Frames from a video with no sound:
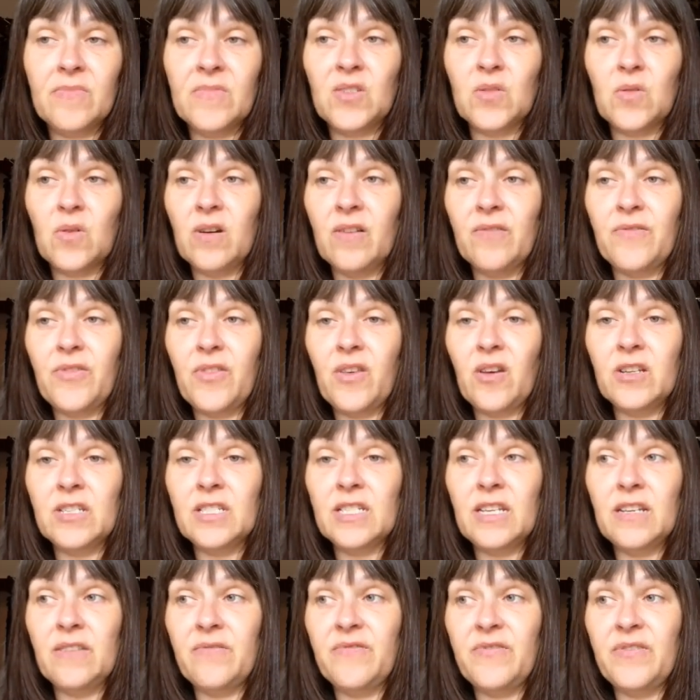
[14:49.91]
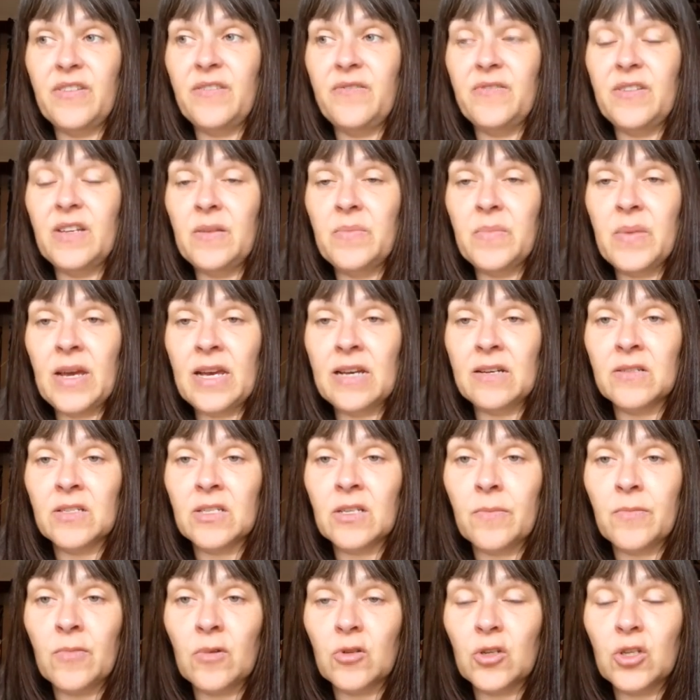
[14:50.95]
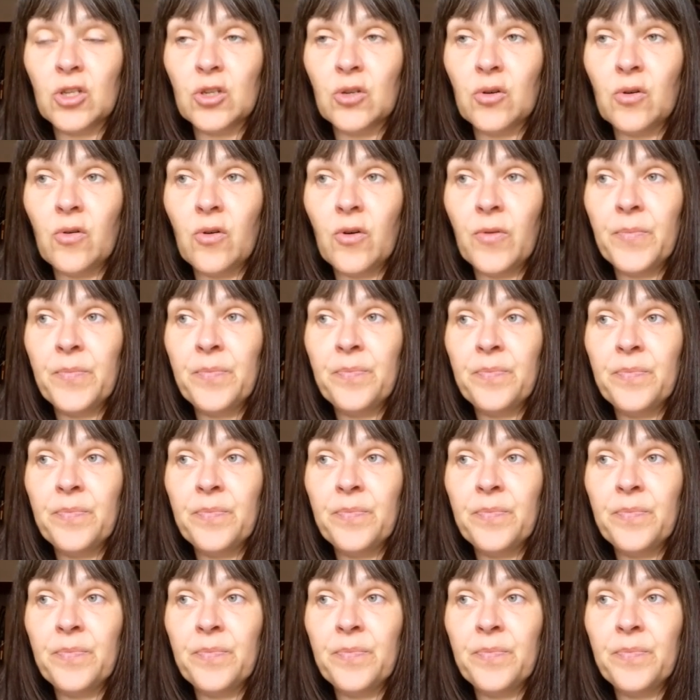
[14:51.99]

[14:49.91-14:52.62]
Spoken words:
12, 13, 15 pounds, I'm not sure,